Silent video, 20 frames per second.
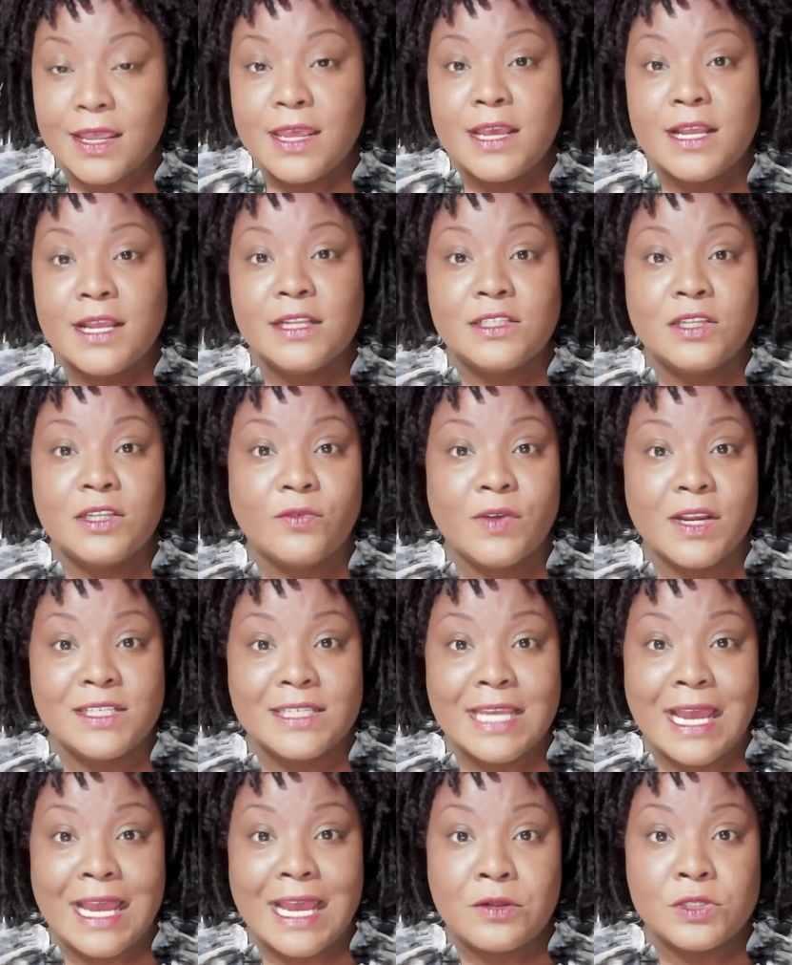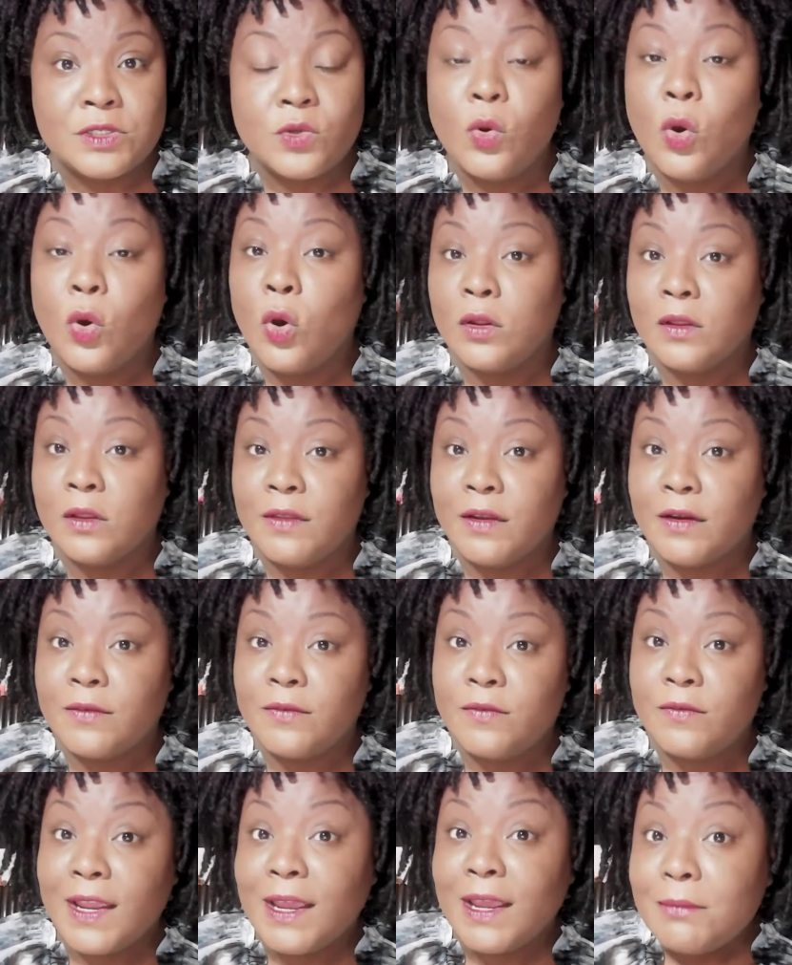to reach out to all of their
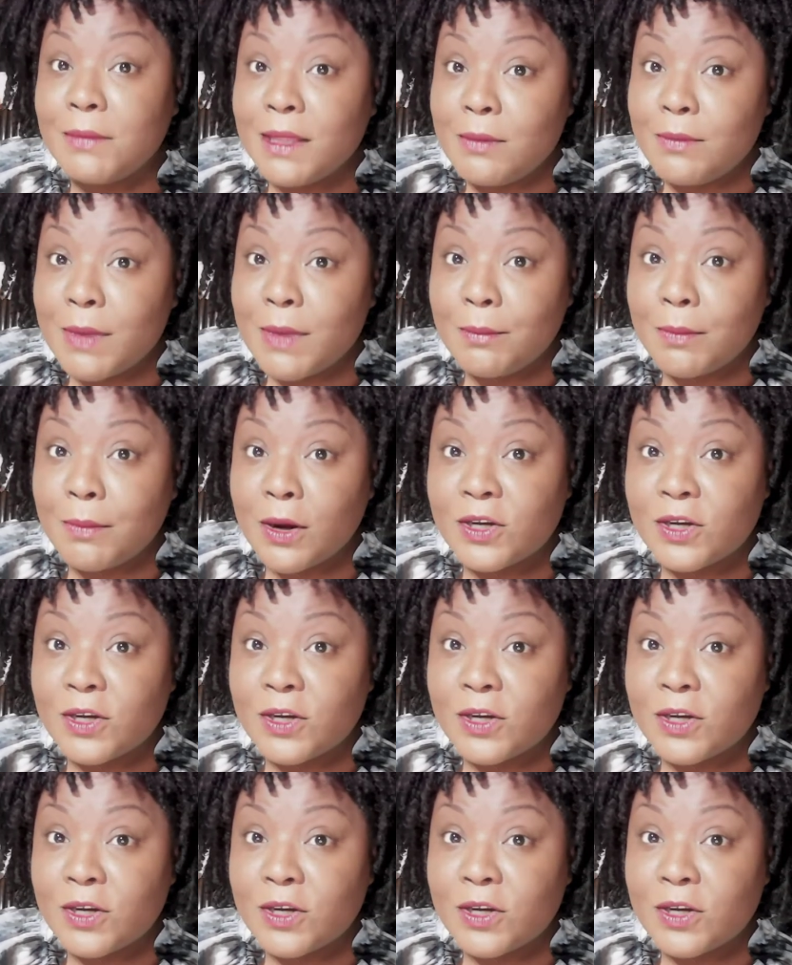family members.